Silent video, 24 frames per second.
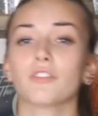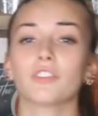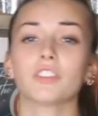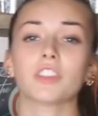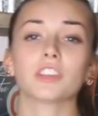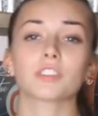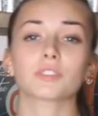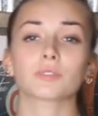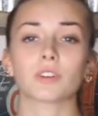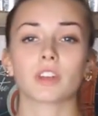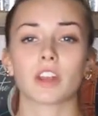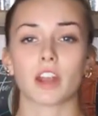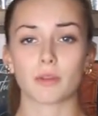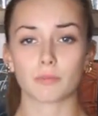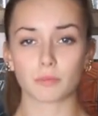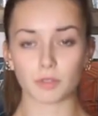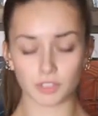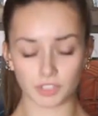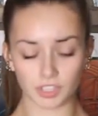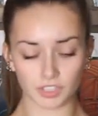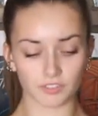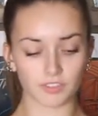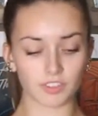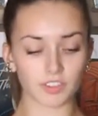for this one, I'm
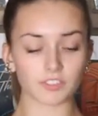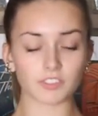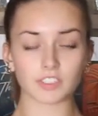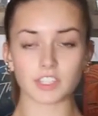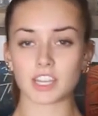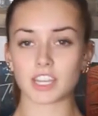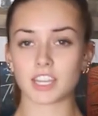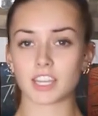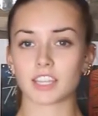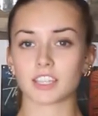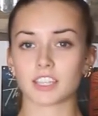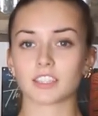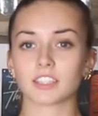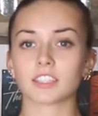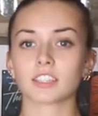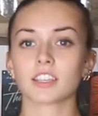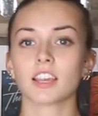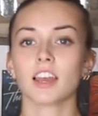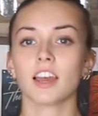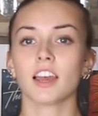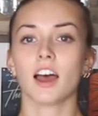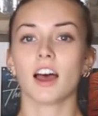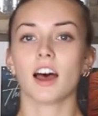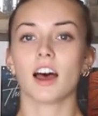using 15s.
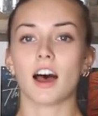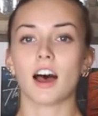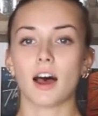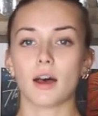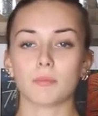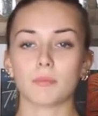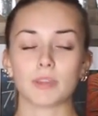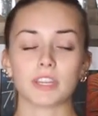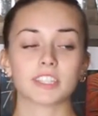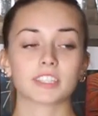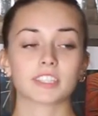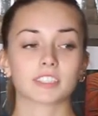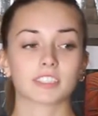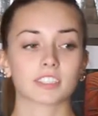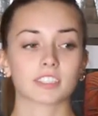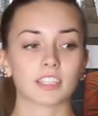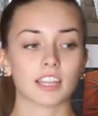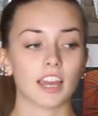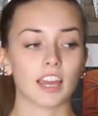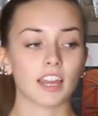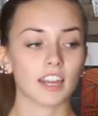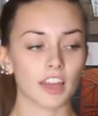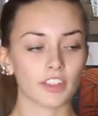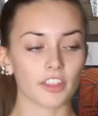It's
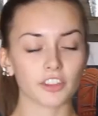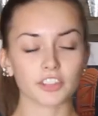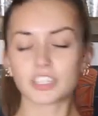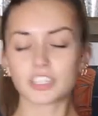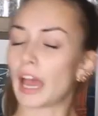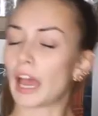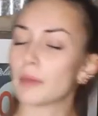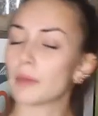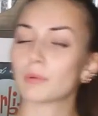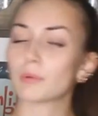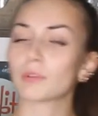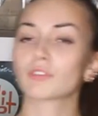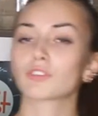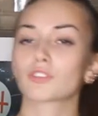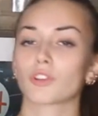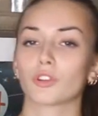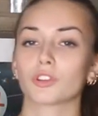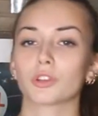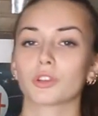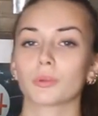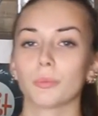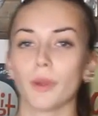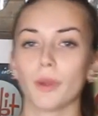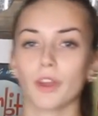another type of
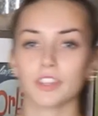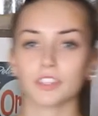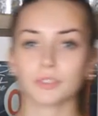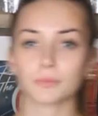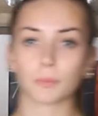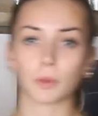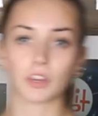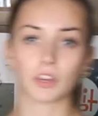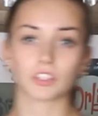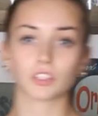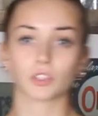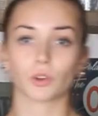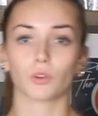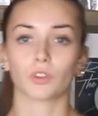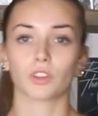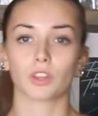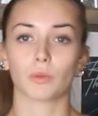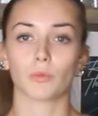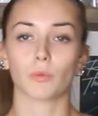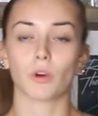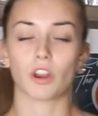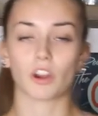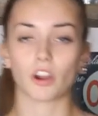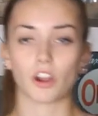shoulder press, but it's
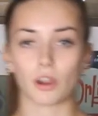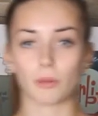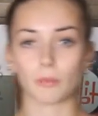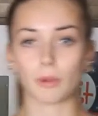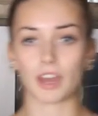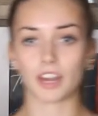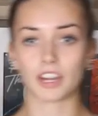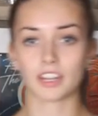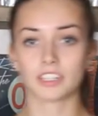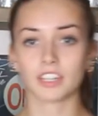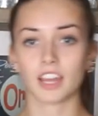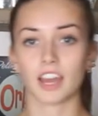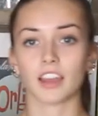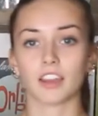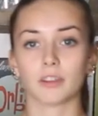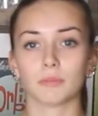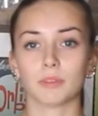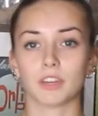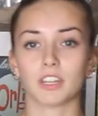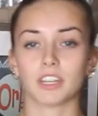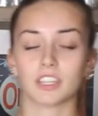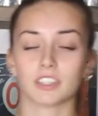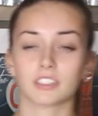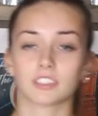only one arm at a time,
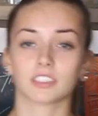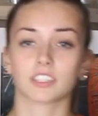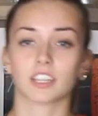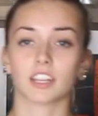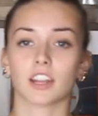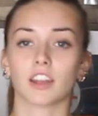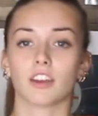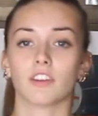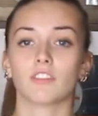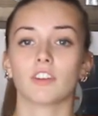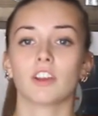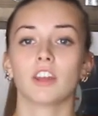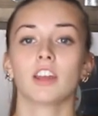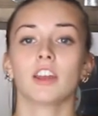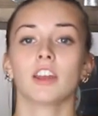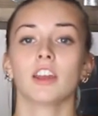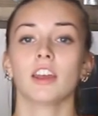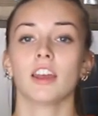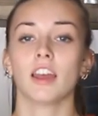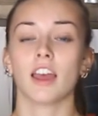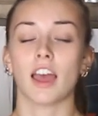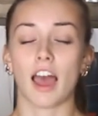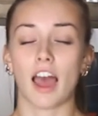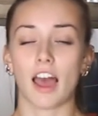and instead of
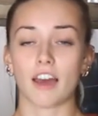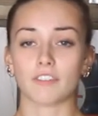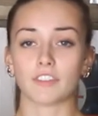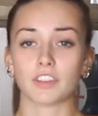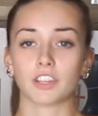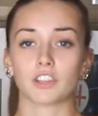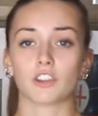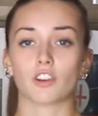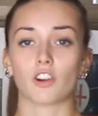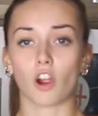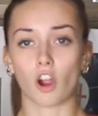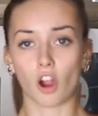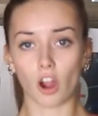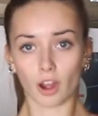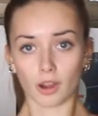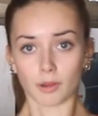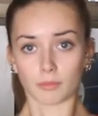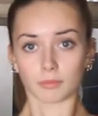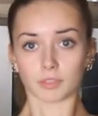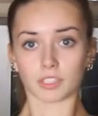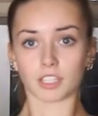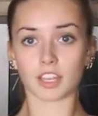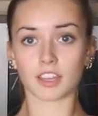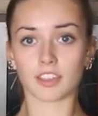having your
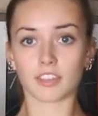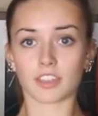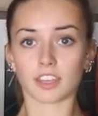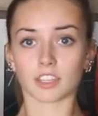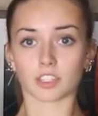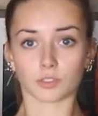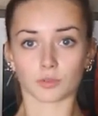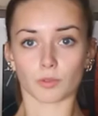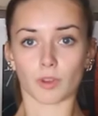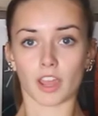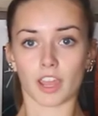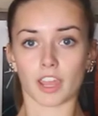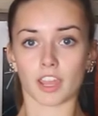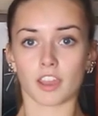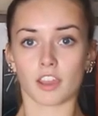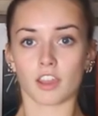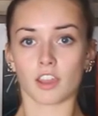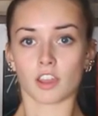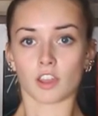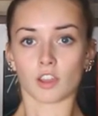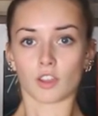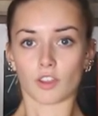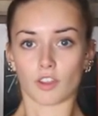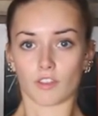arms this way,
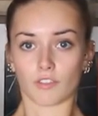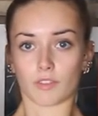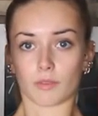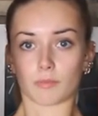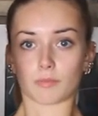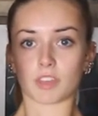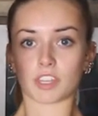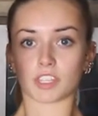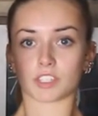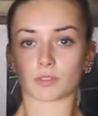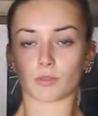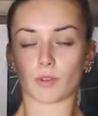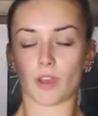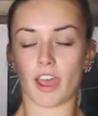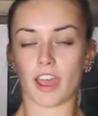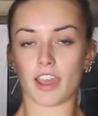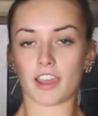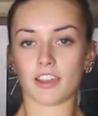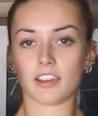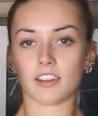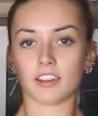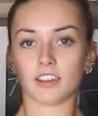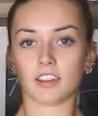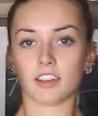you have them this way.
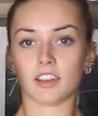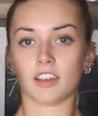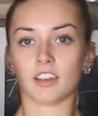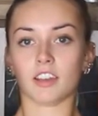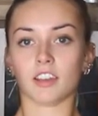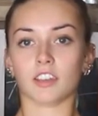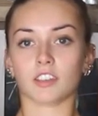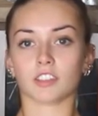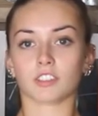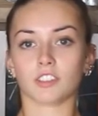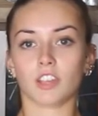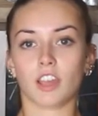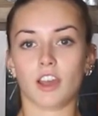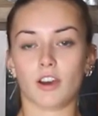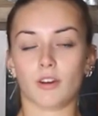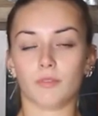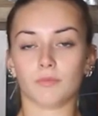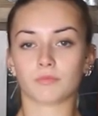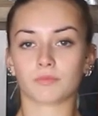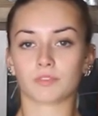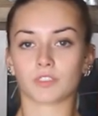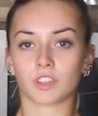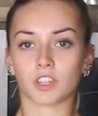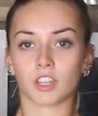So
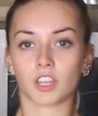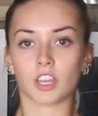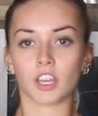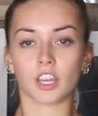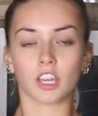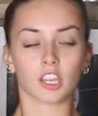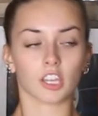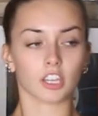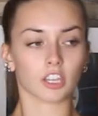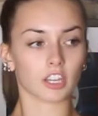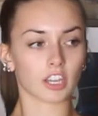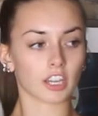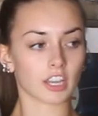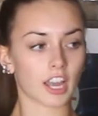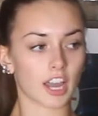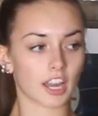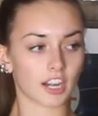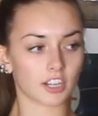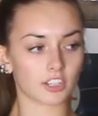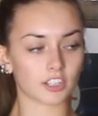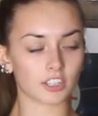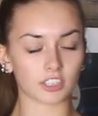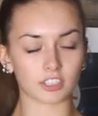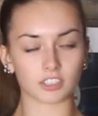you can
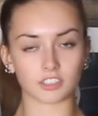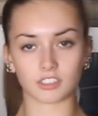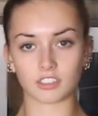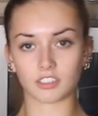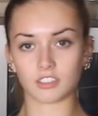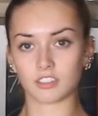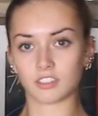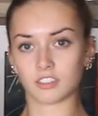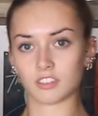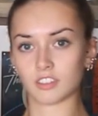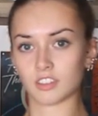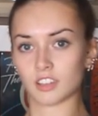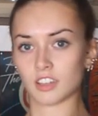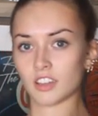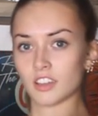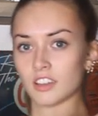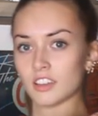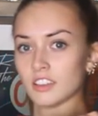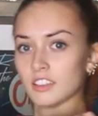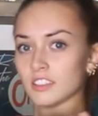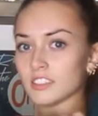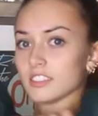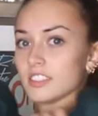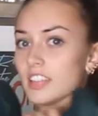kind of just
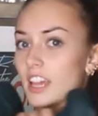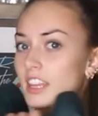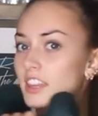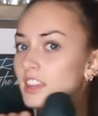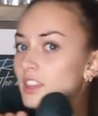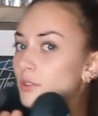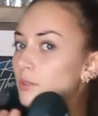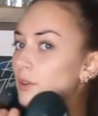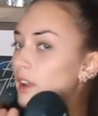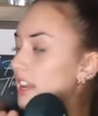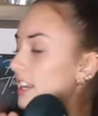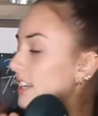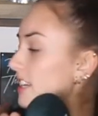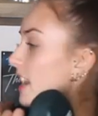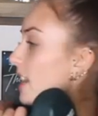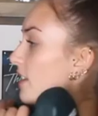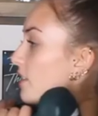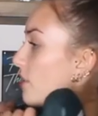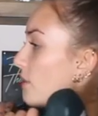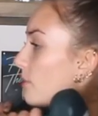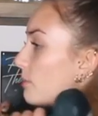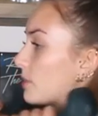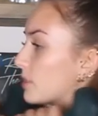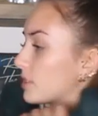set the weight
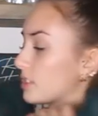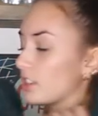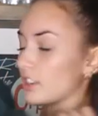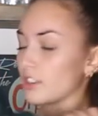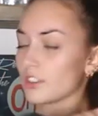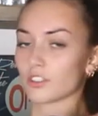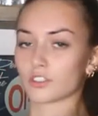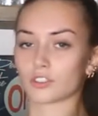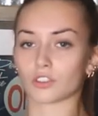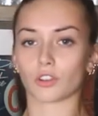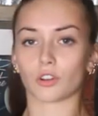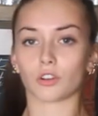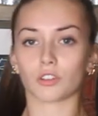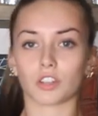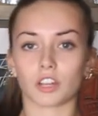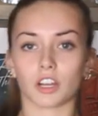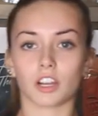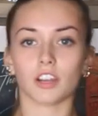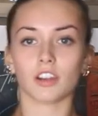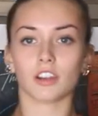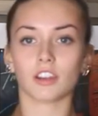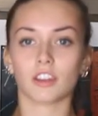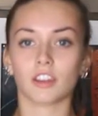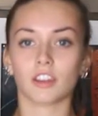down almost on your shoulder,